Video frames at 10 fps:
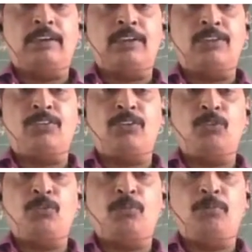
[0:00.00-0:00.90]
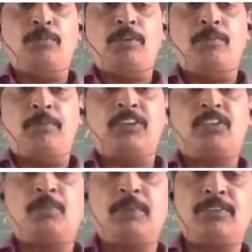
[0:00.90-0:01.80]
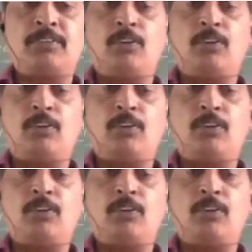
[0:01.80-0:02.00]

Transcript: achieved participation